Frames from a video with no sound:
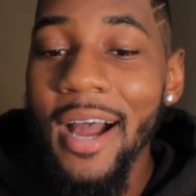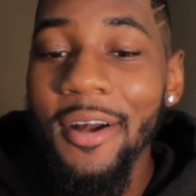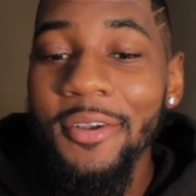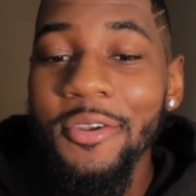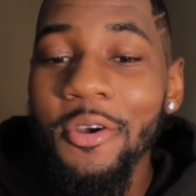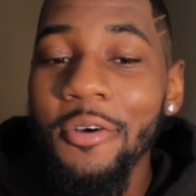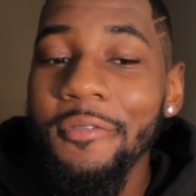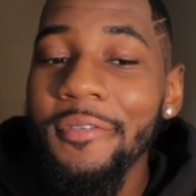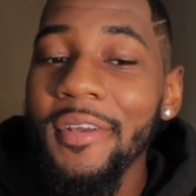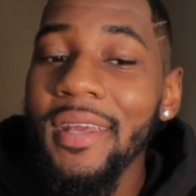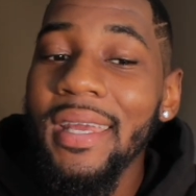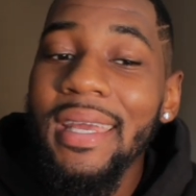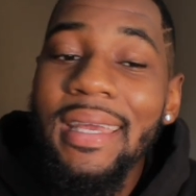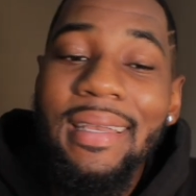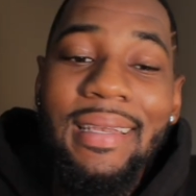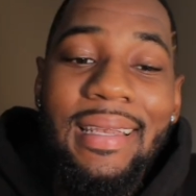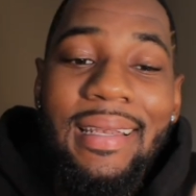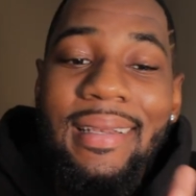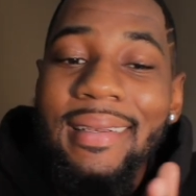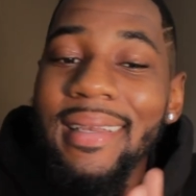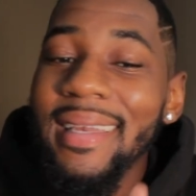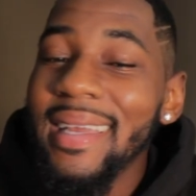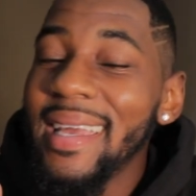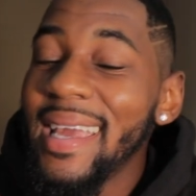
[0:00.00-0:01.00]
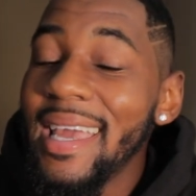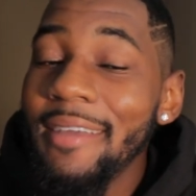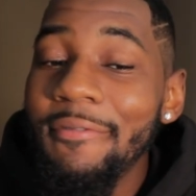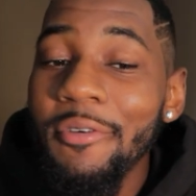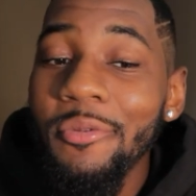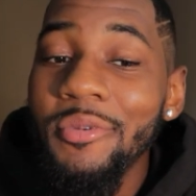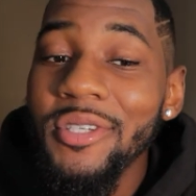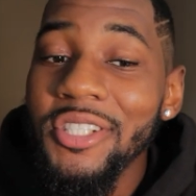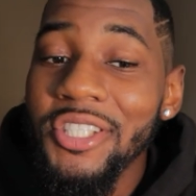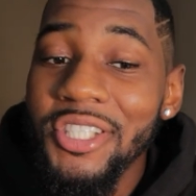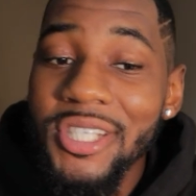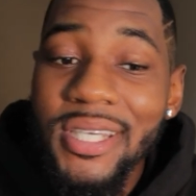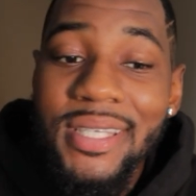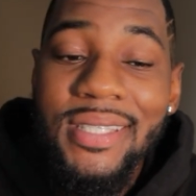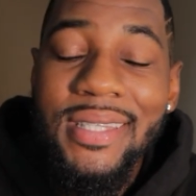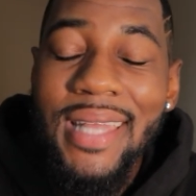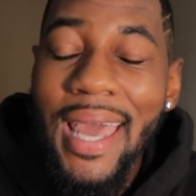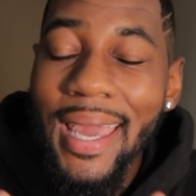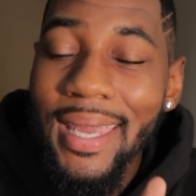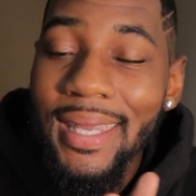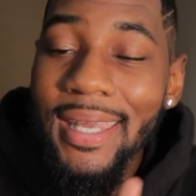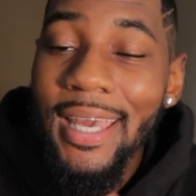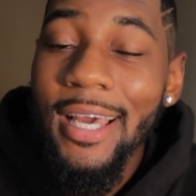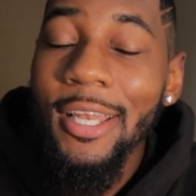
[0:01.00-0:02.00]
I don't know if it was just
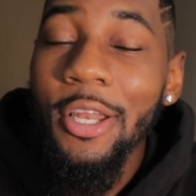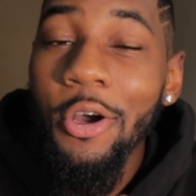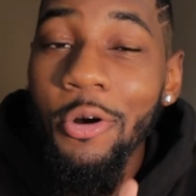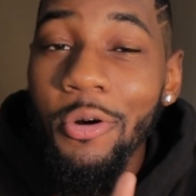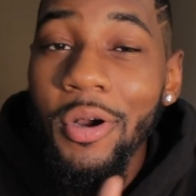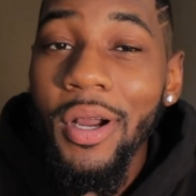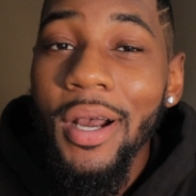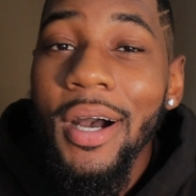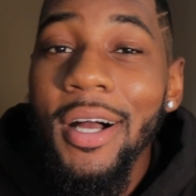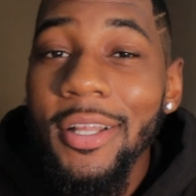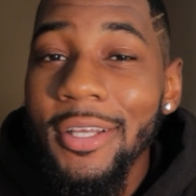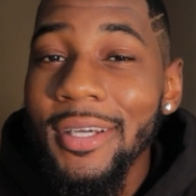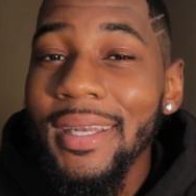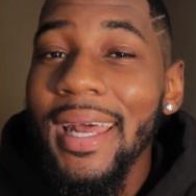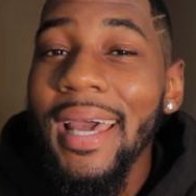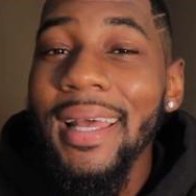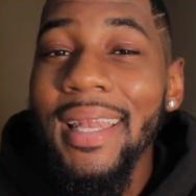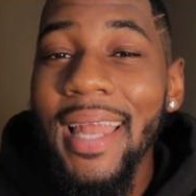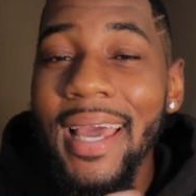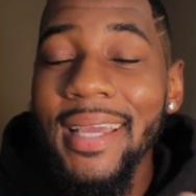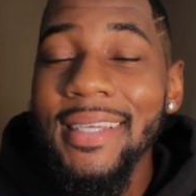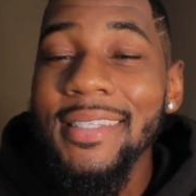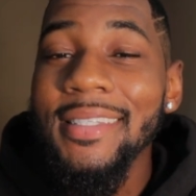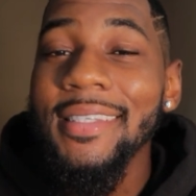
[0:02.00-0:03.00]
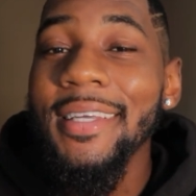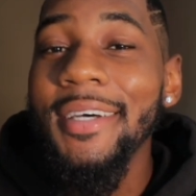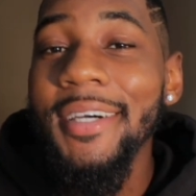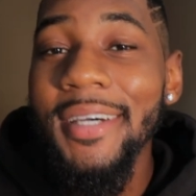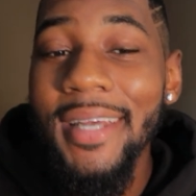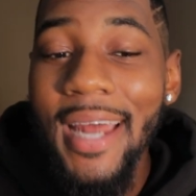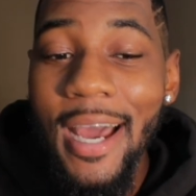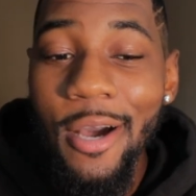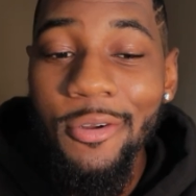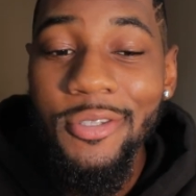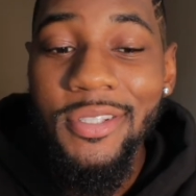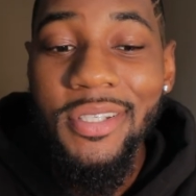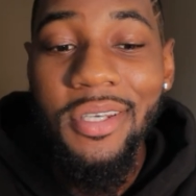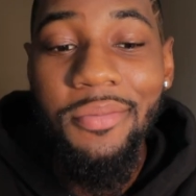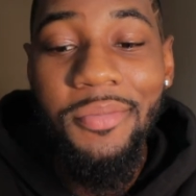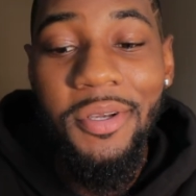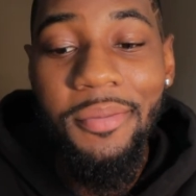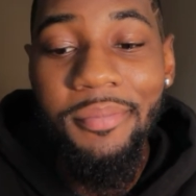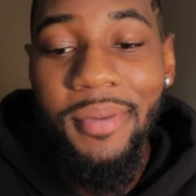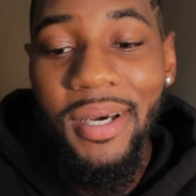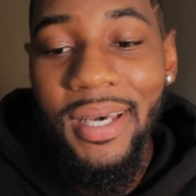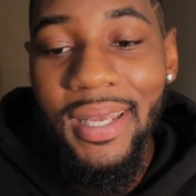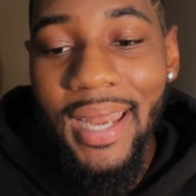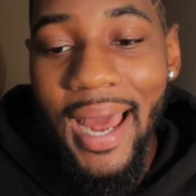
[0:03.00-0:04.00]
that yellow color that like stood out to
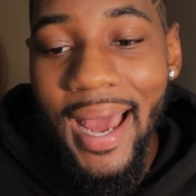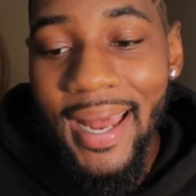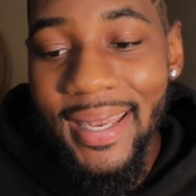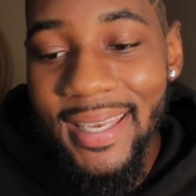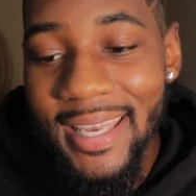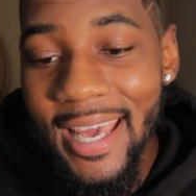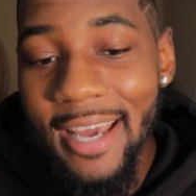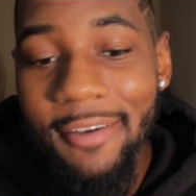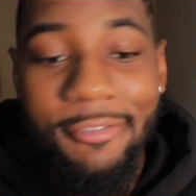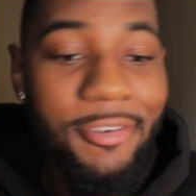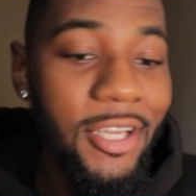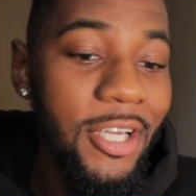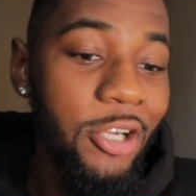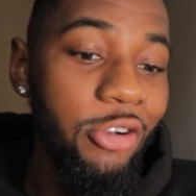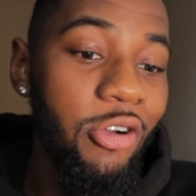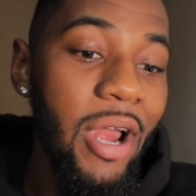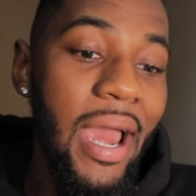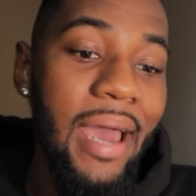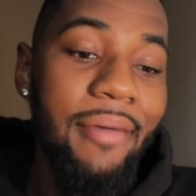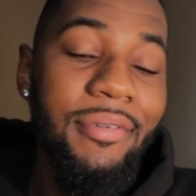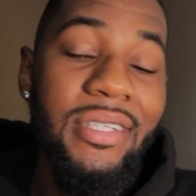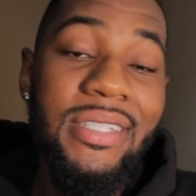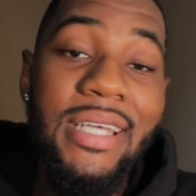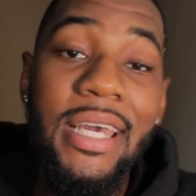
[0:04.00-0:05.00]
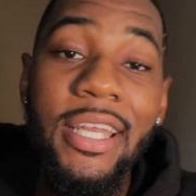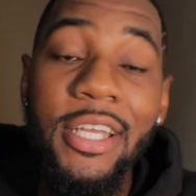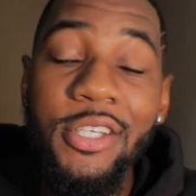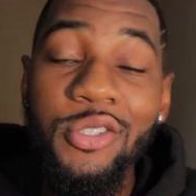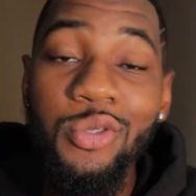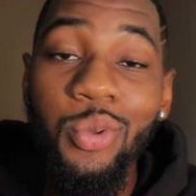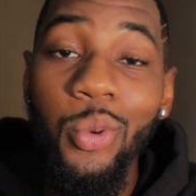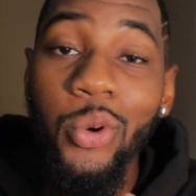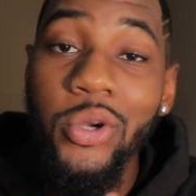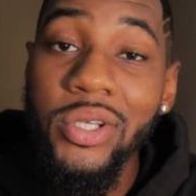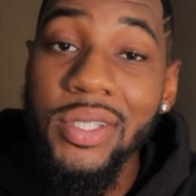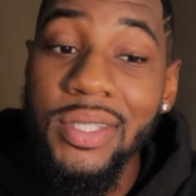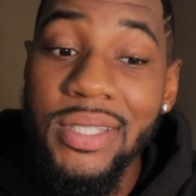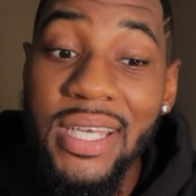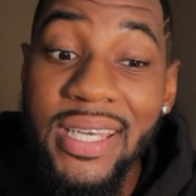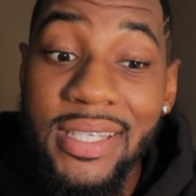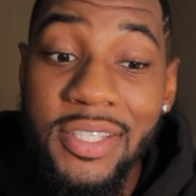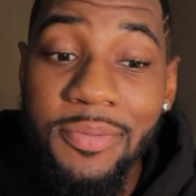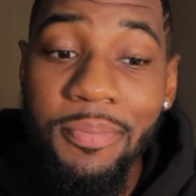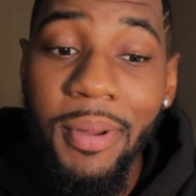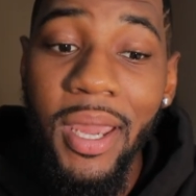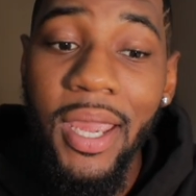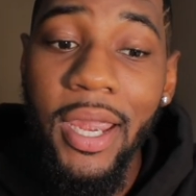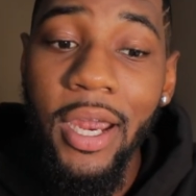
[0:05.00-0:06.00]
me, but I definitely gravitated towards
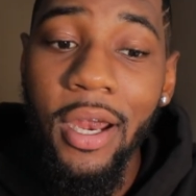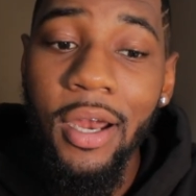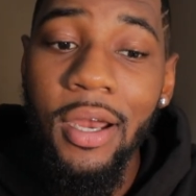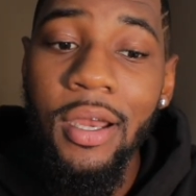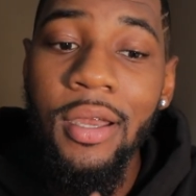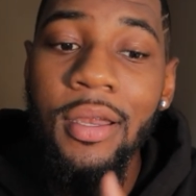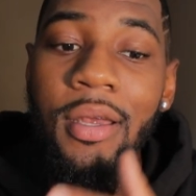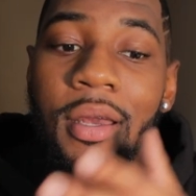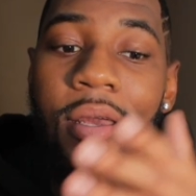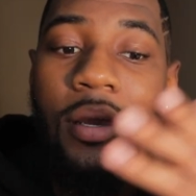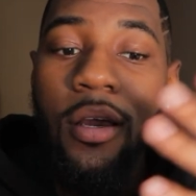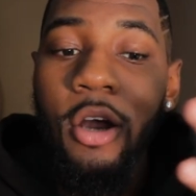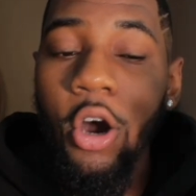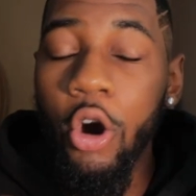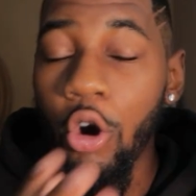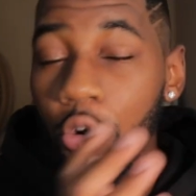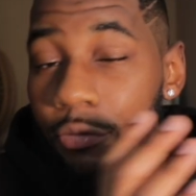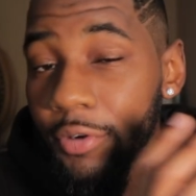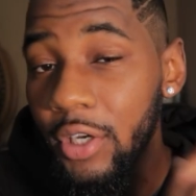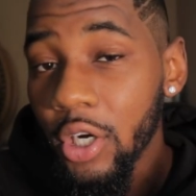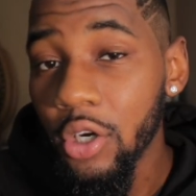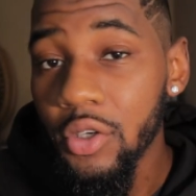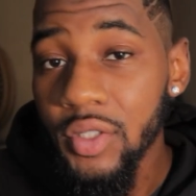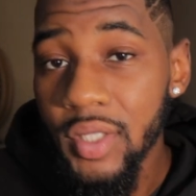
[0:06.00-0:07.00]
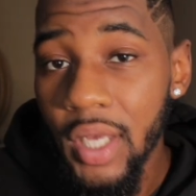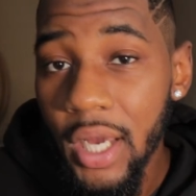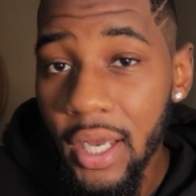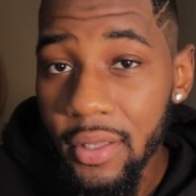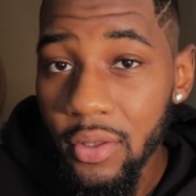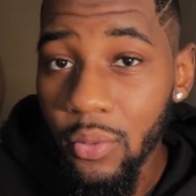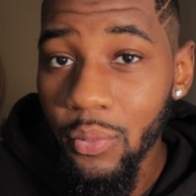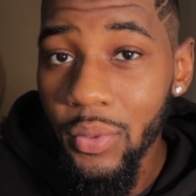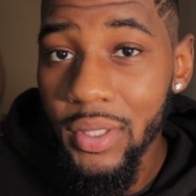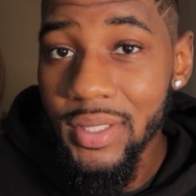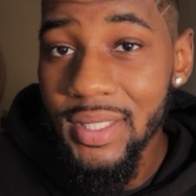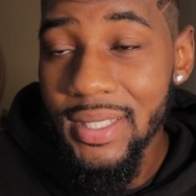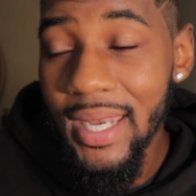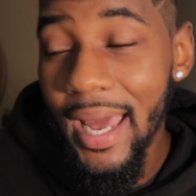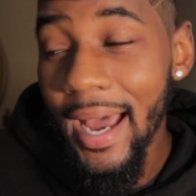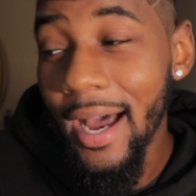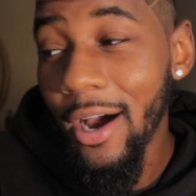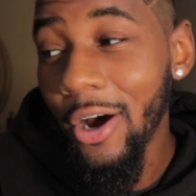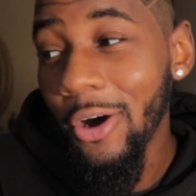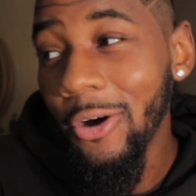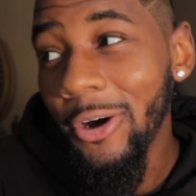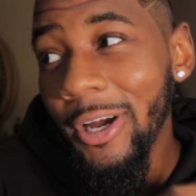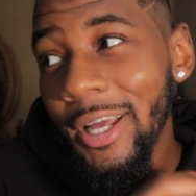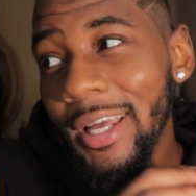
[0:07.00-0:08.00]
this pair over those other ones.
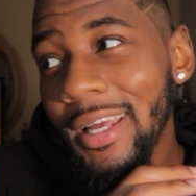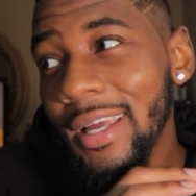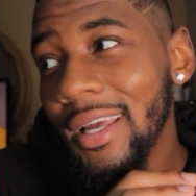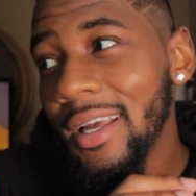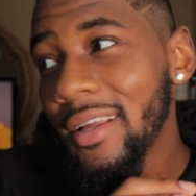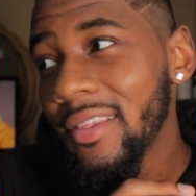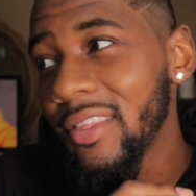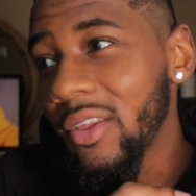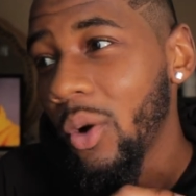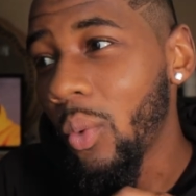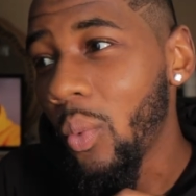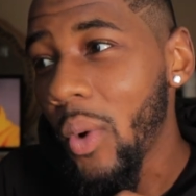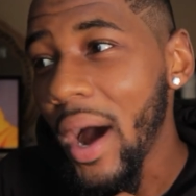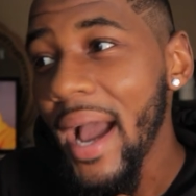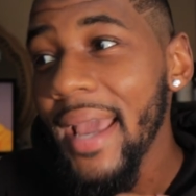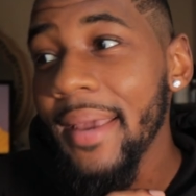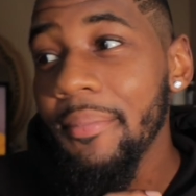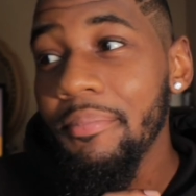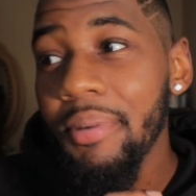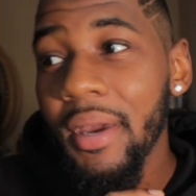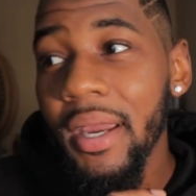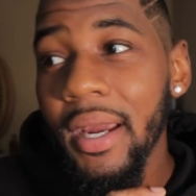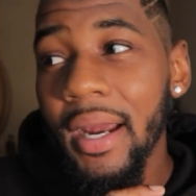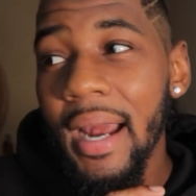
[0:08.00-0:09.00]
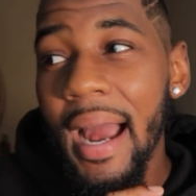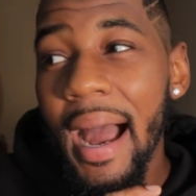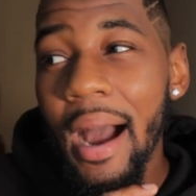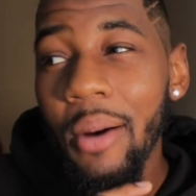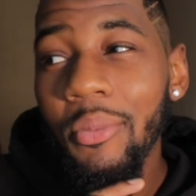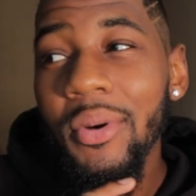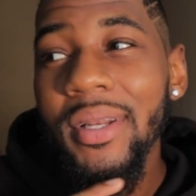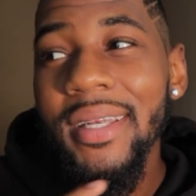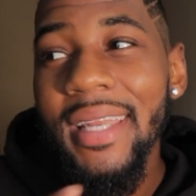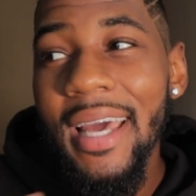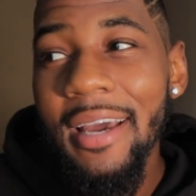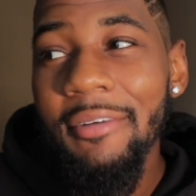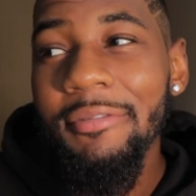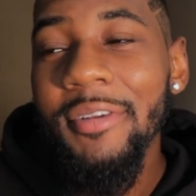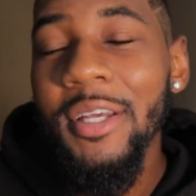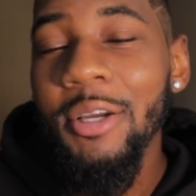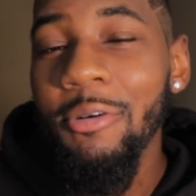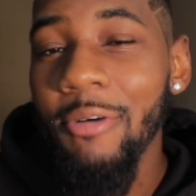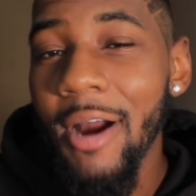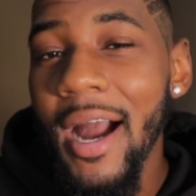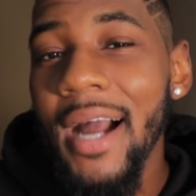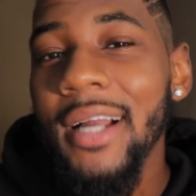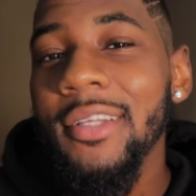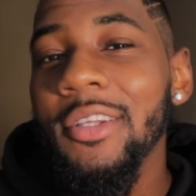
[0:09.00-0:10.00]
Now, the white pair, I would
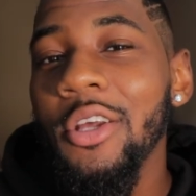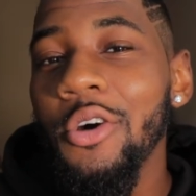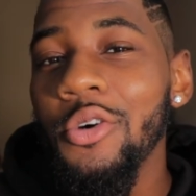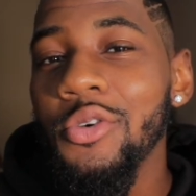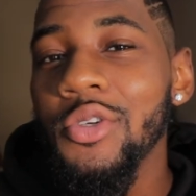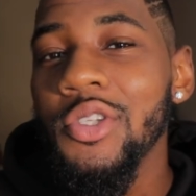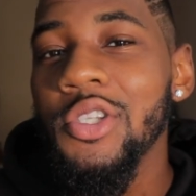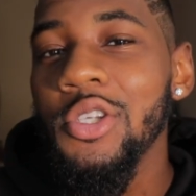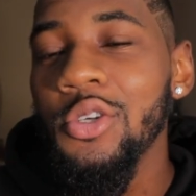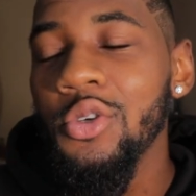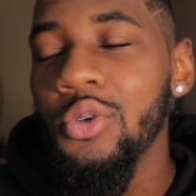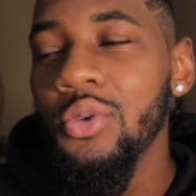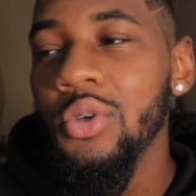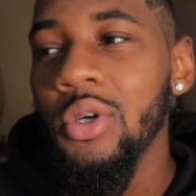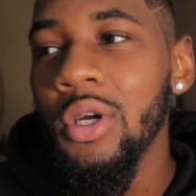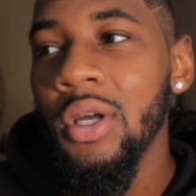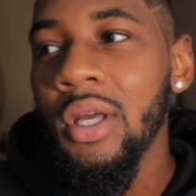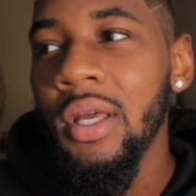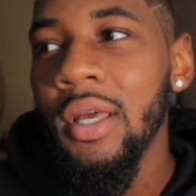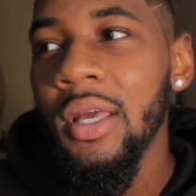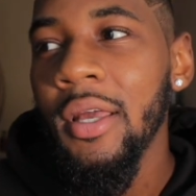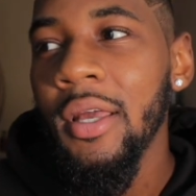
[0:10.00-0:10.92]
definitely rock those too.